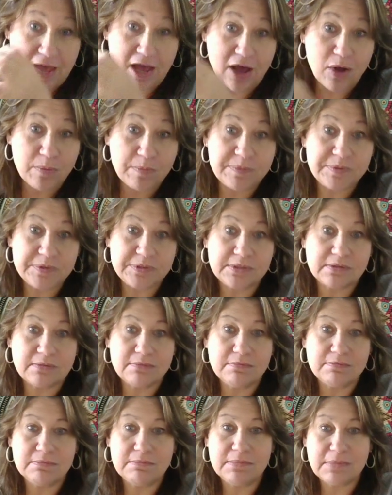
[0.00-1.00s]

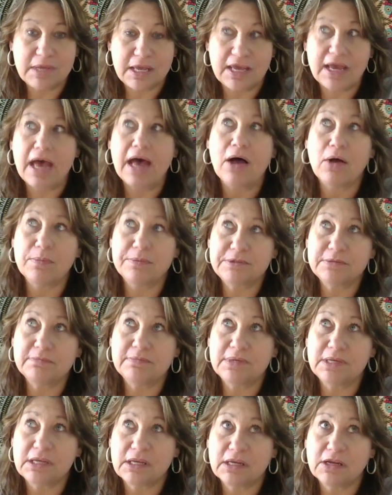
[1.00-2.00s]
helped
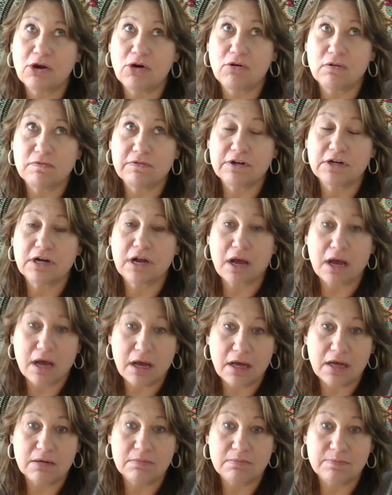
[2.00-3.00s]
me
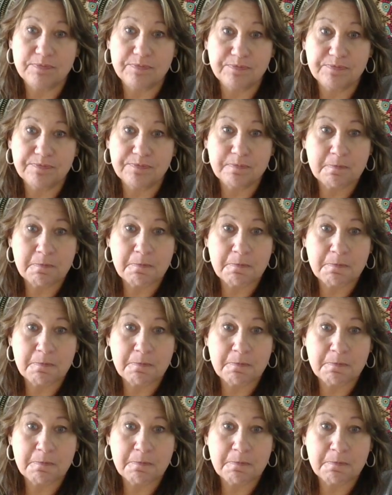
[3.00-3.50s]
overcome